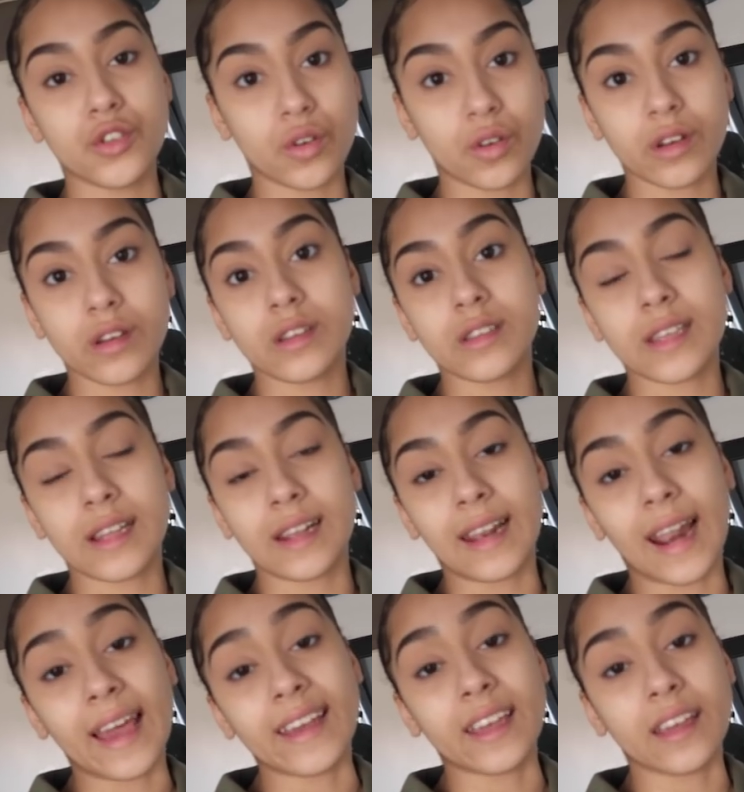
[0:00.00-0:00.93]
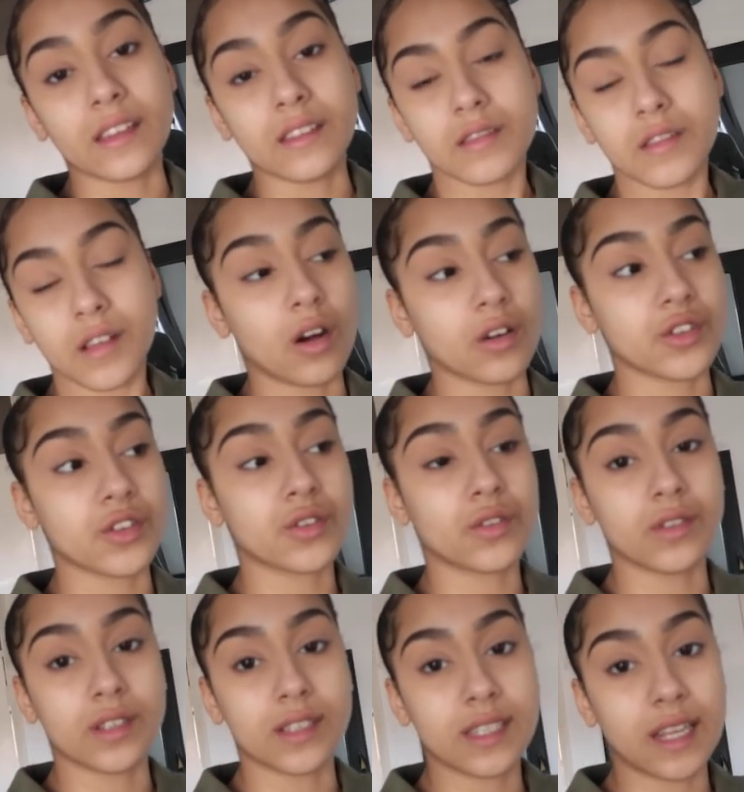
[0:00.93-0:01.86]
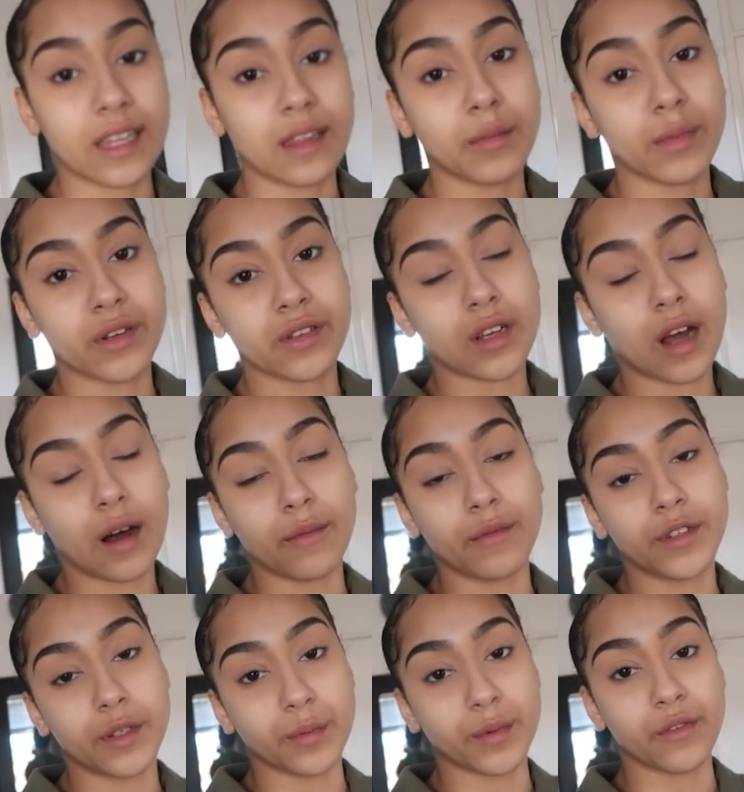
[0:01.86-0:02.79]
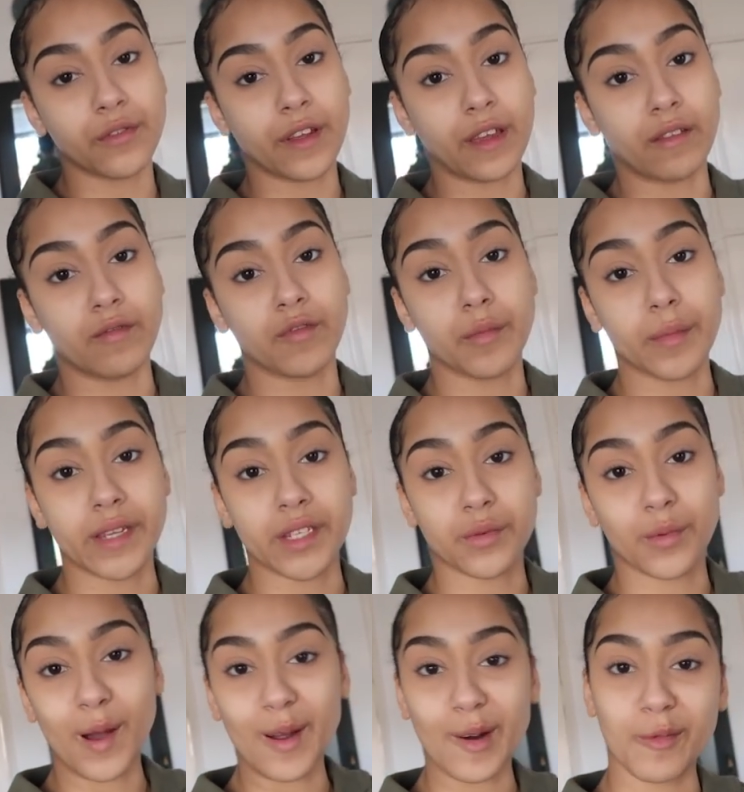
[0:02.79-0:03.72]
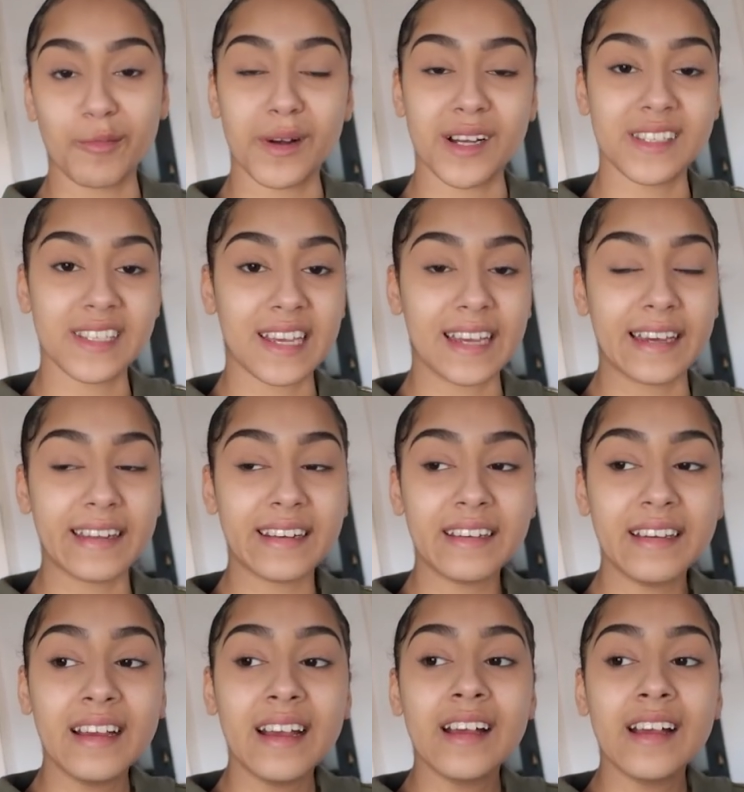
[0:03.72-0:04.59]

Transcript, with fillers: joggers and leggings are just honestly the most comfortable thing for me to wear on my skin.